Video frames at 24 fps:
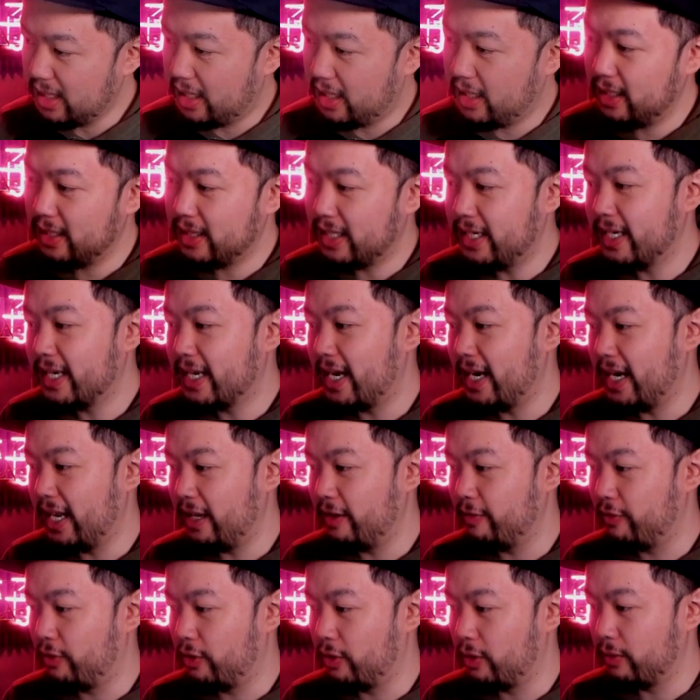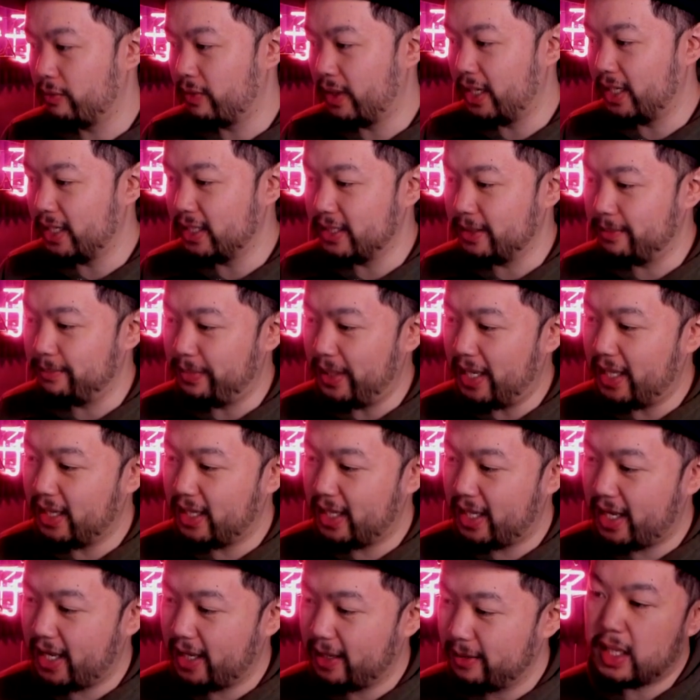Then you got 84 rated
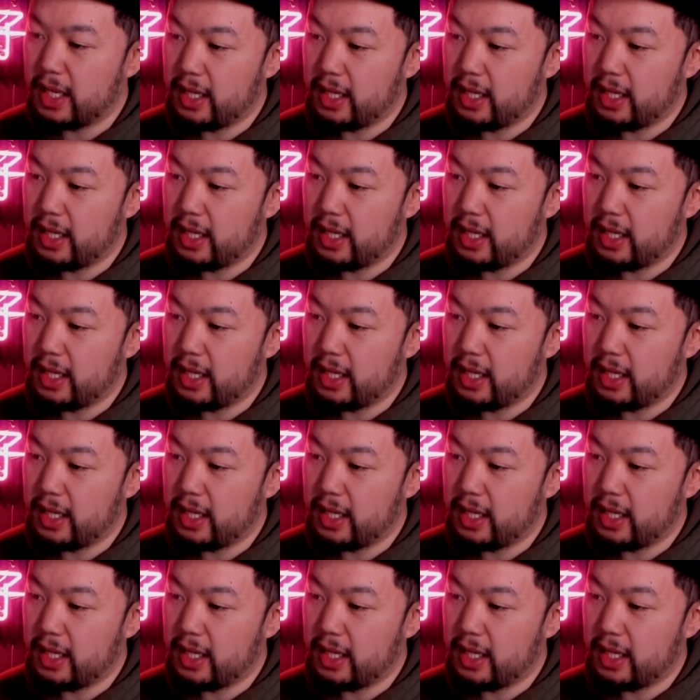Dembele,